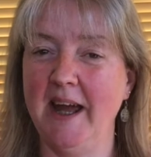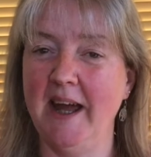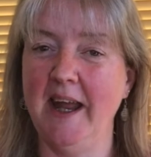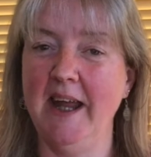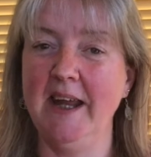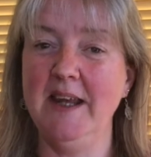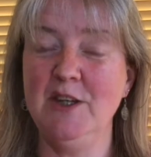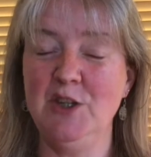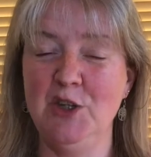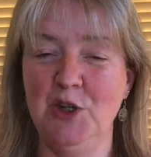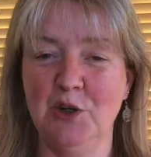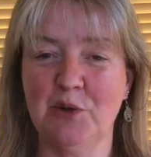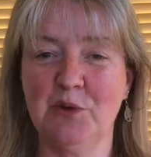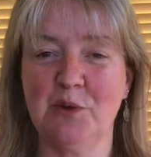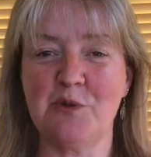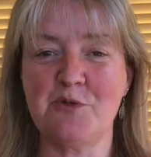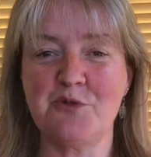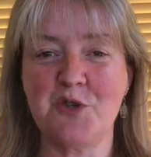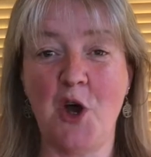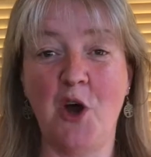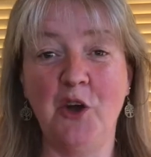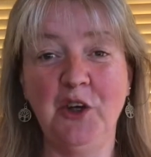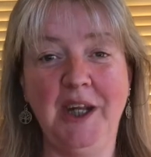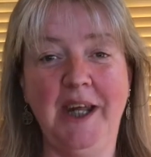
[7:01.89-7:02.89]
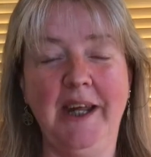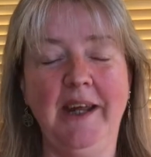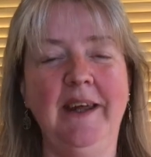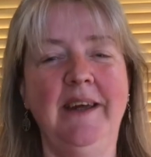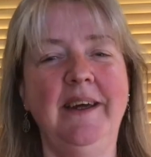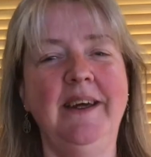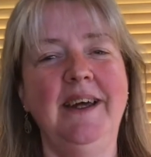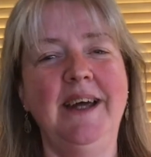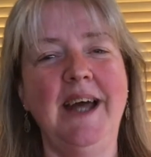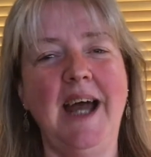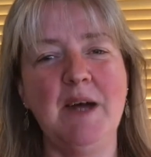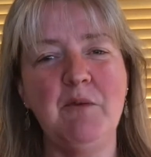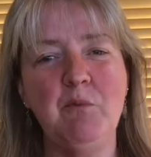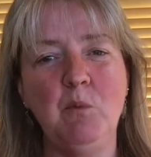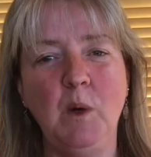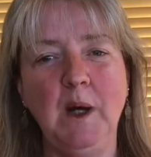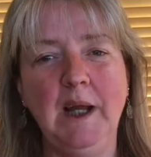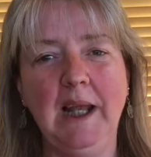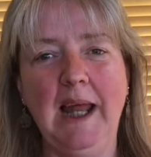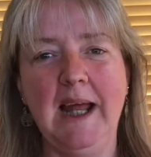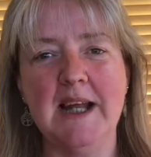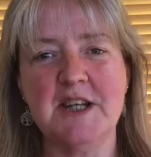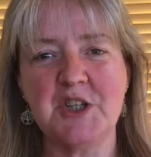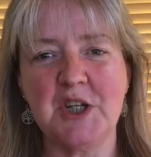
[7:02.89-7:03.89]
neural tonic and will
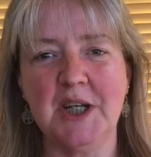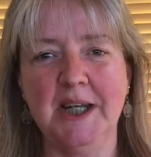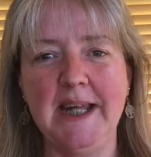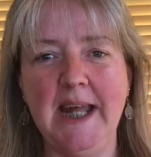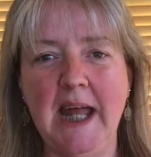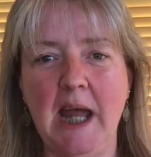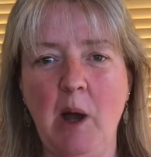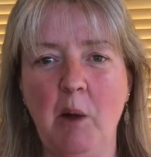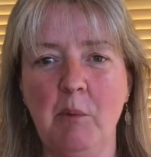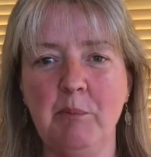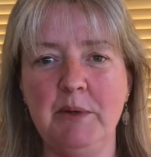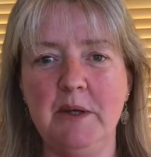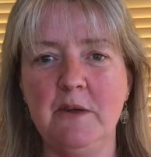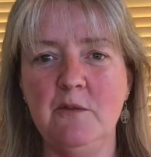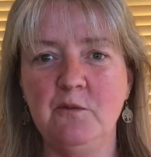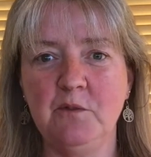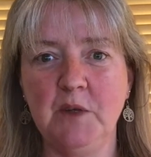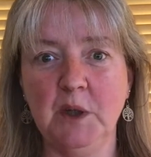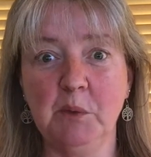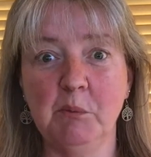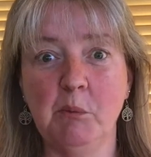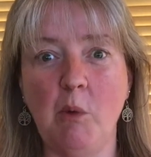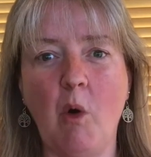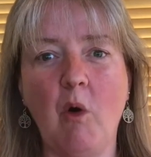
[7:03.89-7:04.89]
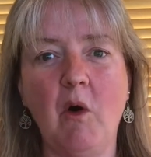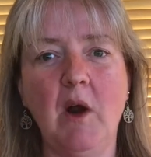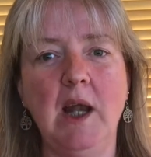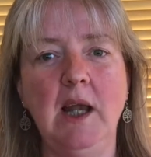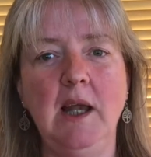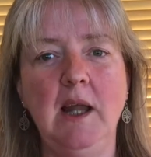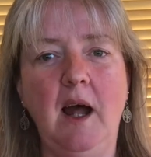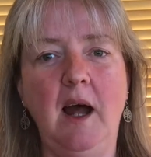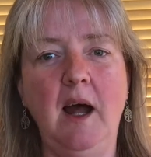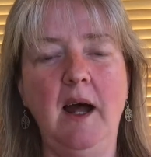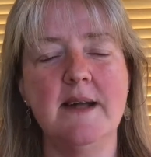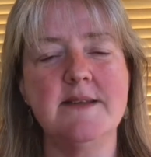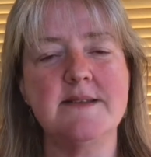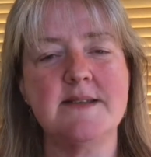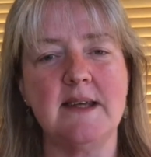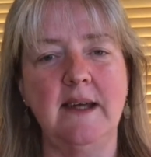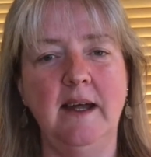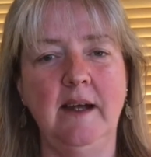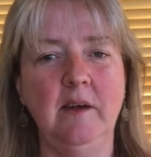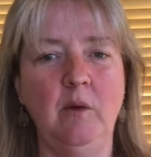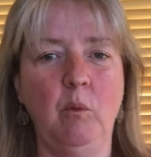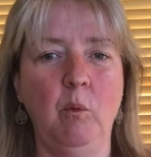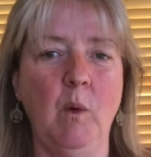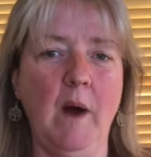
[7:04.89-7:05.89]
actually help you feel more alert
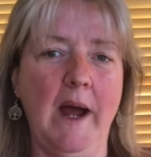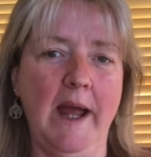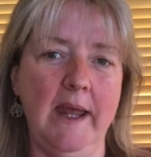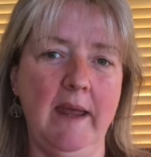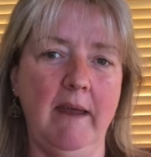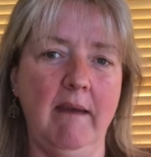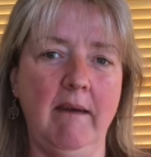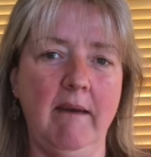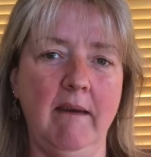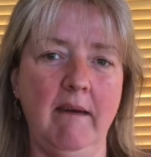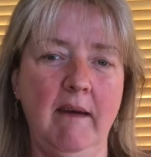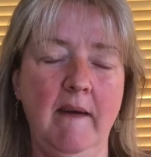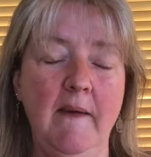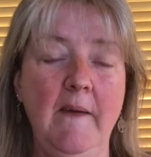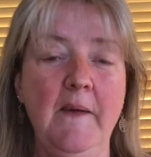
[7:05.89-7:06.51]
and awake.